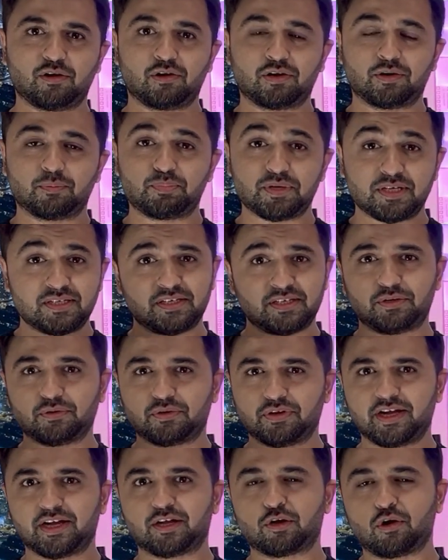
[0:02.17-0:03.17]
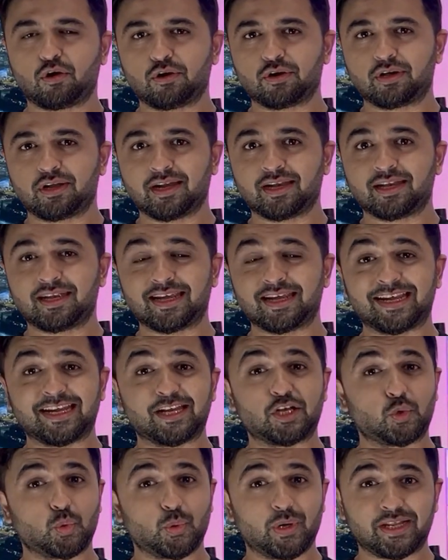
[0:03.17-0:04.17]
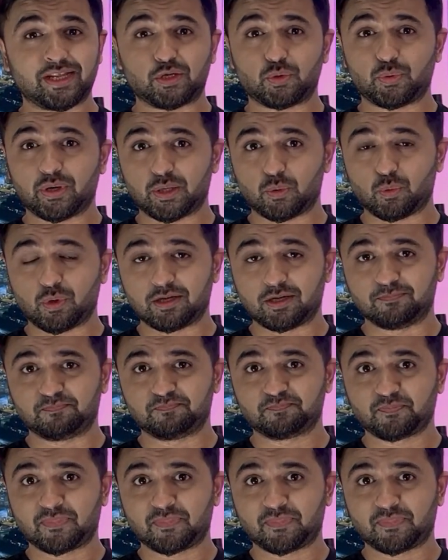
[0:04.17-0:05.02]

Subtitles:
or a PC to create content in 2021?